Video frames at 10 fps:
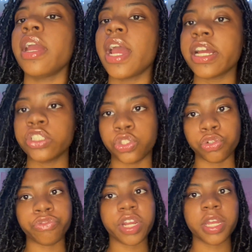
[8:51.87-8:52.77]
I do
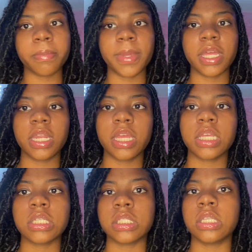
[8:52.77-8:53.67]
recommend is
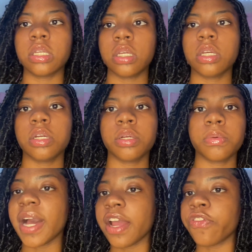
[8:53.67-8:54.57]
the hair
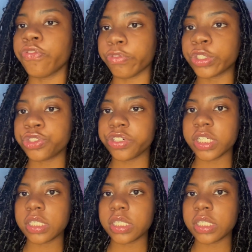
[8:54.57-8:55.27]
by FREETRESS.